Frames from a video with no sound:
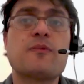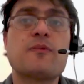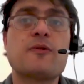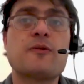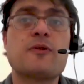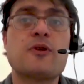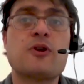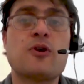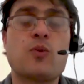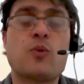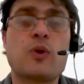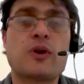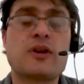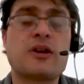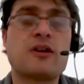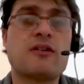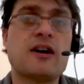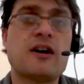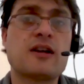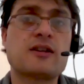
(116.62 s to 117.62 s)
you know, working
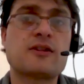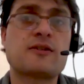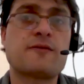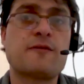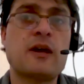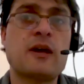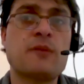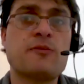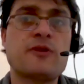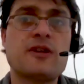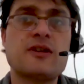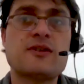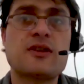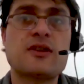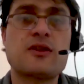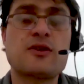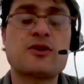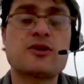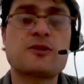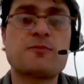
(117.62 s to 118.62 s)
class families, and
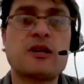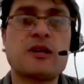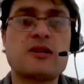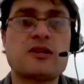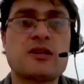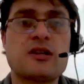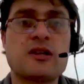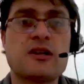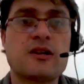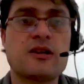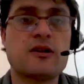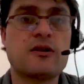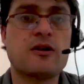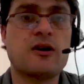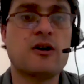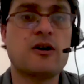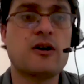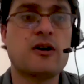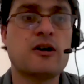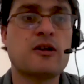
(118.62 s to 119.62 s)
they're spending it
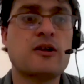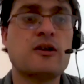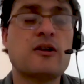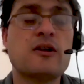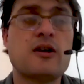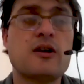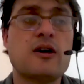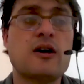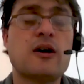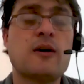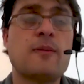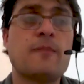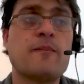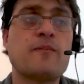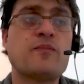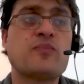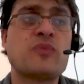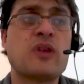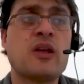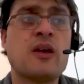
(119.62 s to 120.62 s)
on um,
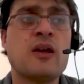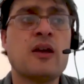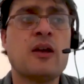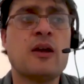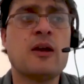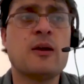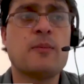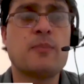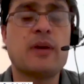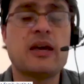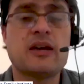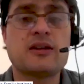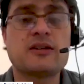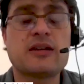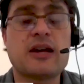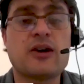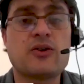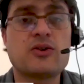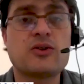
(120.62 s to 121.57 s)
paying down